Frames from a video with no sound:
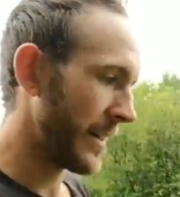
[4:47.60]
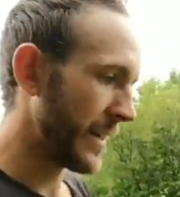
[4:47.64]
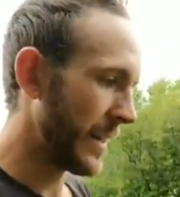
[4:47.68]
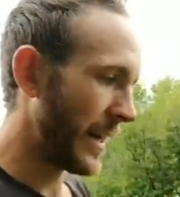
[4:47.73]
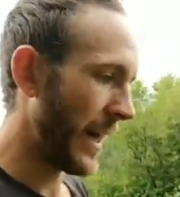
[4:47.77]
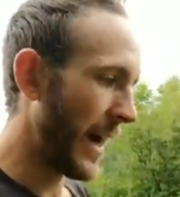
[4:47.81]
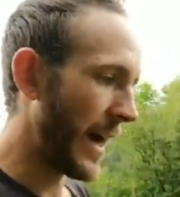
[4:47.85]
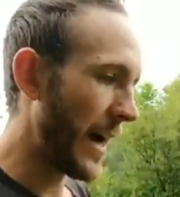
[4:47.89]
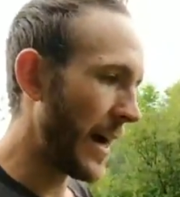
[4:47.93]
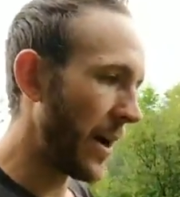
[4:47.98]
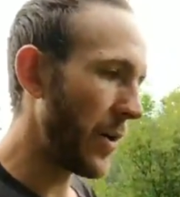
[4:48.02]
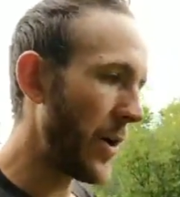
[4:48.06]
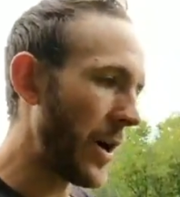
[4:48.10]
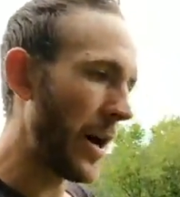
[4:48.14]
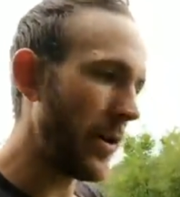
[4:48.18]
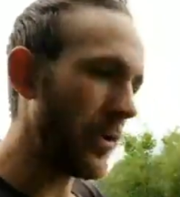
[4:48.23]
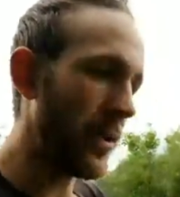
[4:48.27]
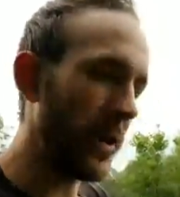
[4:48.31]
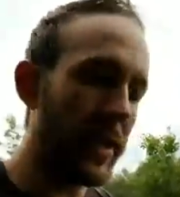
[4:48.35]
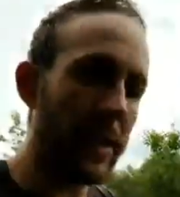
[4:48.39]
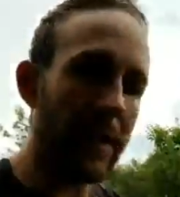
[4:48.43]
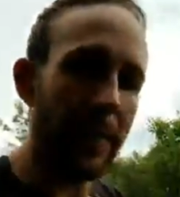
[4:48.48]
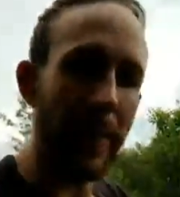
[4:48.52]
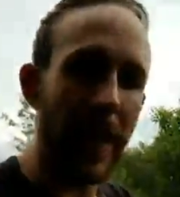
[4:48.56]
cow out
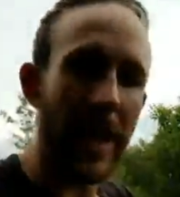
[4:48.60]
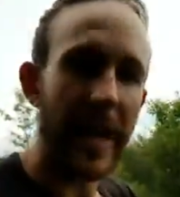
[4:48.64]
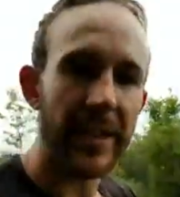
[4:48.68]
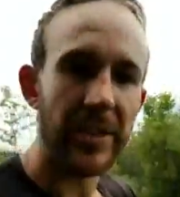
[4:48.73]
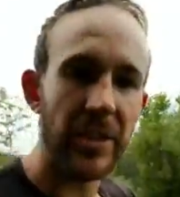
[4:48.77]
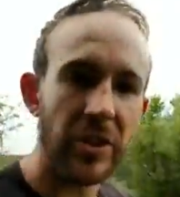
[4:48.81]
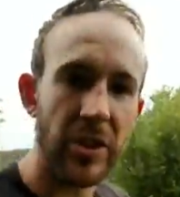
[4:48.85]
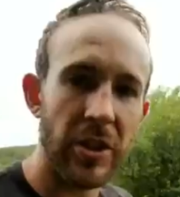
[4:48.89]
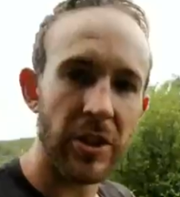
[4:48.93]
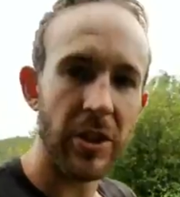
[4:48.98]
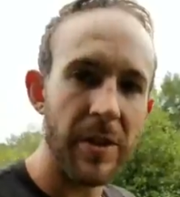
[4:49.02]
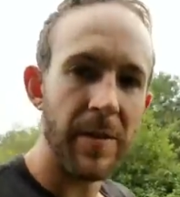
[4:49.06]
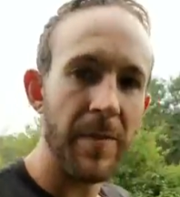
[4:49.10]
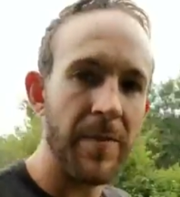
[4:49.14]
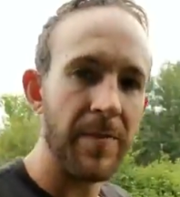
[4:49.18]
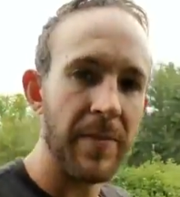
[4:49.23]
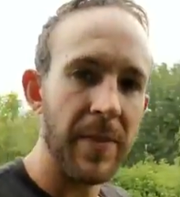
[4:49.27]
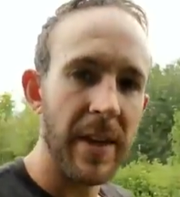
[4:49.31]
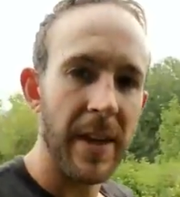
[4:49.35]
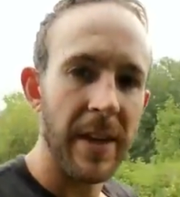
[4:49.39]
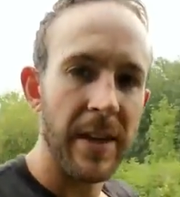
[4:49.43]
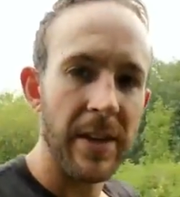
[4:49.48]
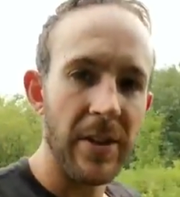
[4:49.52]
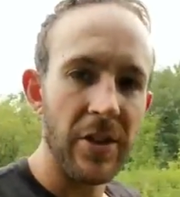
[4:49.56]
in the pasture,
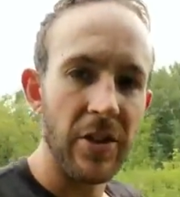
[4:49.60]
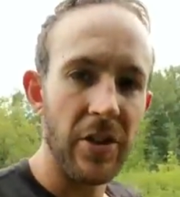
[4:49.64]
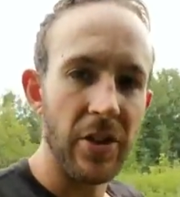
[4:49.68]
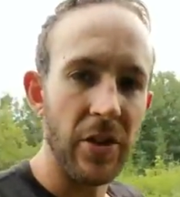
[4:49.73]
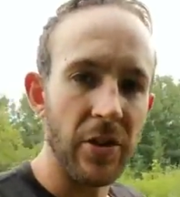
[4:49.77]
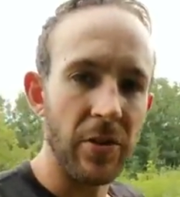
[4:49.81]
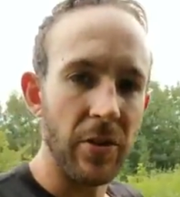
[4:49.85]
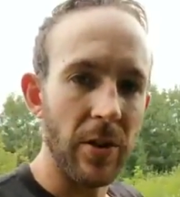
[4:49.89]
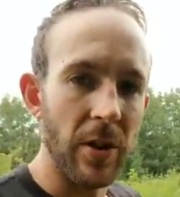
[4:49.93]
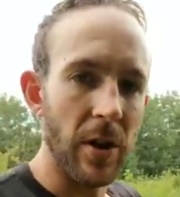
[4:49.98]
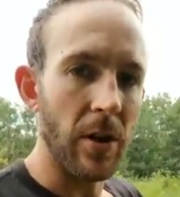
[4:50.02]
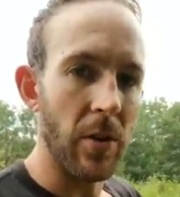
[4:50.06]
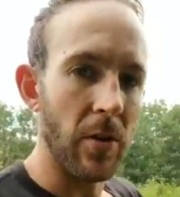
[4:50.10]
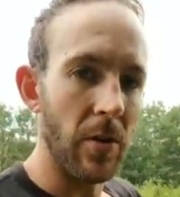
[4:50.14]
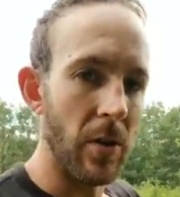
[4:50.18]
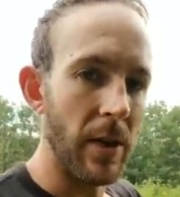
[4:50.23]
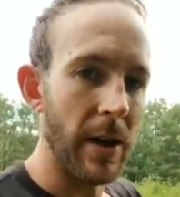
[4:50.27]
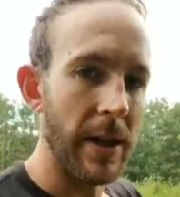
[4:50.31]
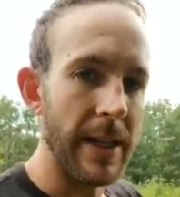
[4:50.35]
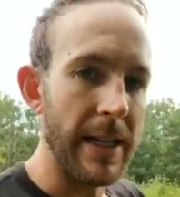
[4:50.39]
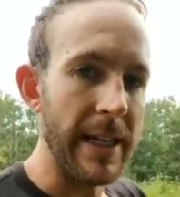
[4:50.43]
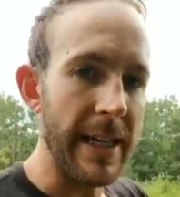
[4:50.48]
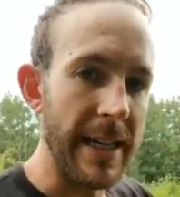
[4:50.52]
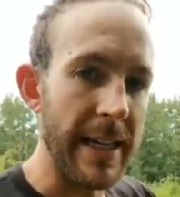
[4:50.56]
she'll go
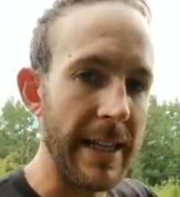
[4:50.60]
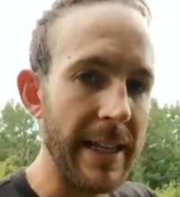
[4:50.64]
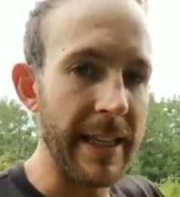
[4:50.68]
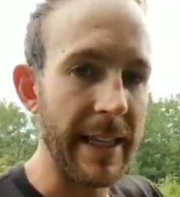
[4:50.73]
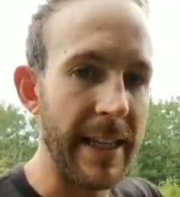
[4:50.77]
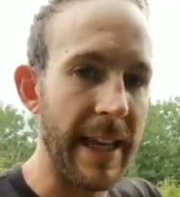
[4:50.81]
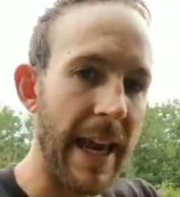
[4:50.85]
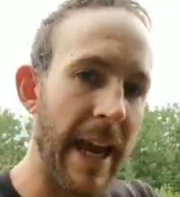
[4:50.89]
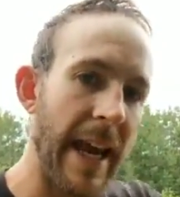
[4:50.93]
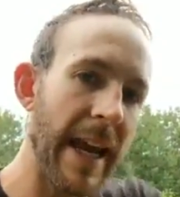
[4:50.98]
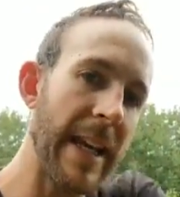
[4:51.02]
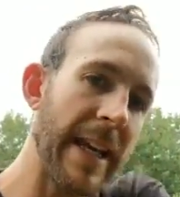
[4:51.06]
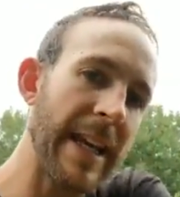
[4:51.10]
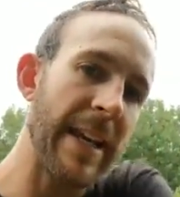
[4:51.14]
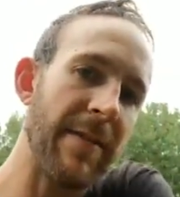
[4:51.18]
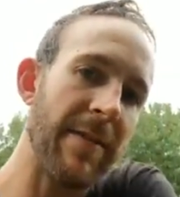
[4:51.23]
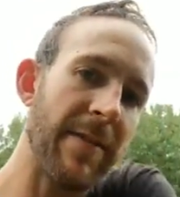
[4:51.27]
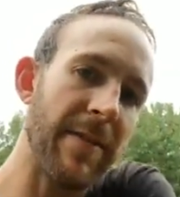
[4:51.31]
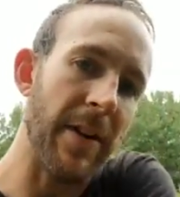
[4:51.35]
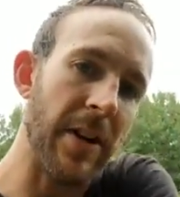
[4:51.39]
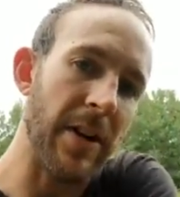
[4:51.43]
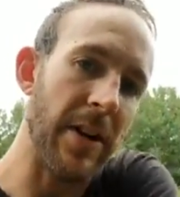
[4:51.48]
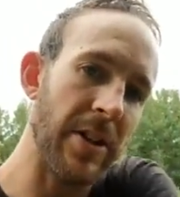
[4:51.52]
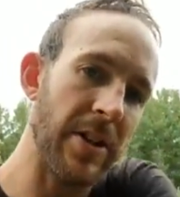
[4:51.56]
eat the candy
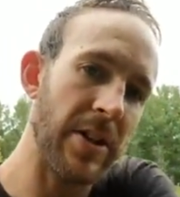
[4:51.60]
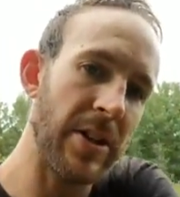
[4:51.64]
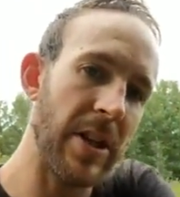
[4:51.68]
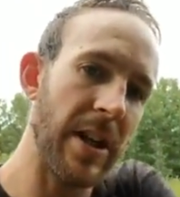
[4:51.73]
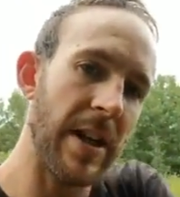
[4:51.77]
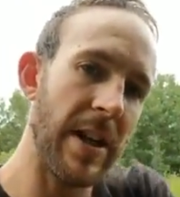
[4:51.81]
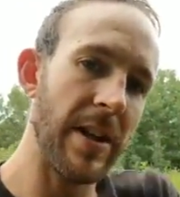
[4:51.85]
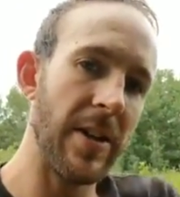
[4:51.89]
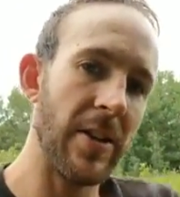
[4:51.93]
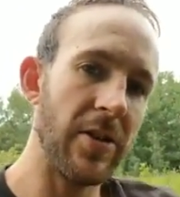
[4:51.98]
first,